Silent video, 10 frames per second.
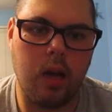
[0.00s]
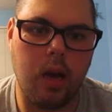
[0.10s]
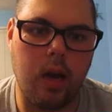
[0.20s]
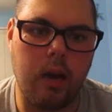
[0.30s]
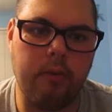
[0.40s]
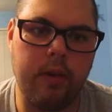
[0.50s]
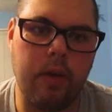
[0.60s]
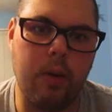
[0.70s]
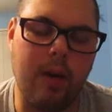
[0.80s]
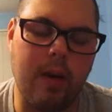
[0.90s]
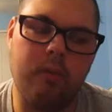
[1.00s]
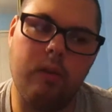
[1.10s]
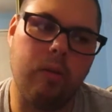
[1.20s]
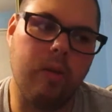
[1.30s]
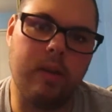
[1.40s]
I view
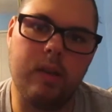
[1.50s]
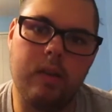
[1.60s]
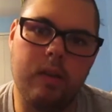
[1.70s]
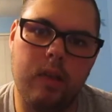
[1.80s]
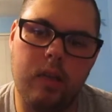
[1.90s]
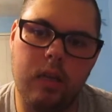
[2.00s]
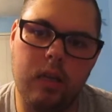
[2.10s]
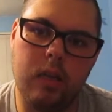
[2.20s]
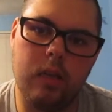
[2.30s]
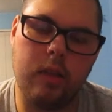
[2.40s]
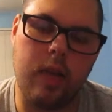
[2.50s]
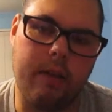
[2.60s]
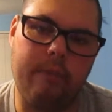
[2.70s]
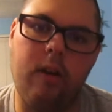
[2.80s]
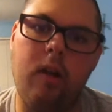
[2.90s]
everyone that
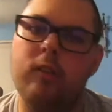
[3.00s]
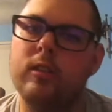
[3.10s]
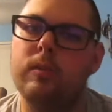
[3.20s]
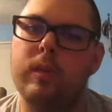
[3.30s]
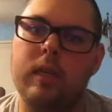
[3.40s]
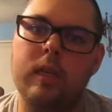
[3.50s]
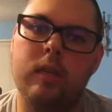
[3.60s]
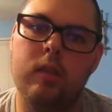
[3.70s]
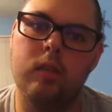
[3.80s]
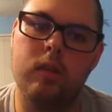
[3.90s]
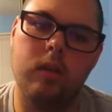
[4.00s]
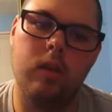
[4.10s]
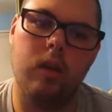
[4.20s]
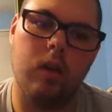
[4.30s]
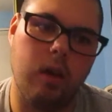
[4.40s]
follows me
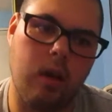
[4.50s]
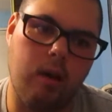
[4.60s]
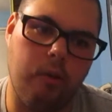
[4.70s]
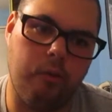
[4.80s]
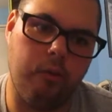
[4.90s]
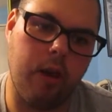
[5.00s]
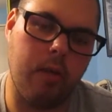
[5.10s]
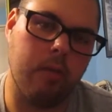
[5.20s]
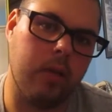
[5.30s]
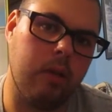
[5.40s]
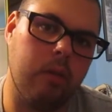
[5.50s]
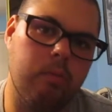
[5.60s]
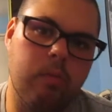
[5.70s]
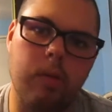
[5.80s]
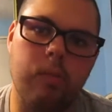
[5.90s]
a family
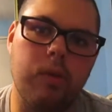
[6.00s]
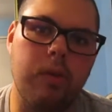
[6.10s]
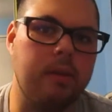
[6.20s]
member